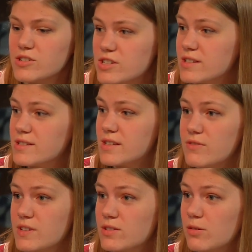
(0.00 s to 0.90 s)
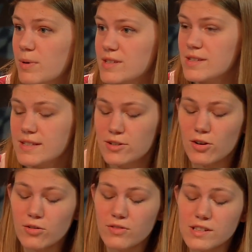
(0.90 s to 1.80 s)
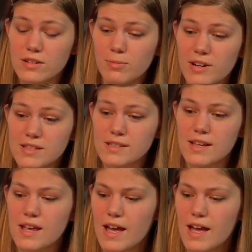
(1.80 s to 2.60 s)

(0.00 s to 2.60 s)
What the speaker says: Jesus' physical presence in your own physical presence,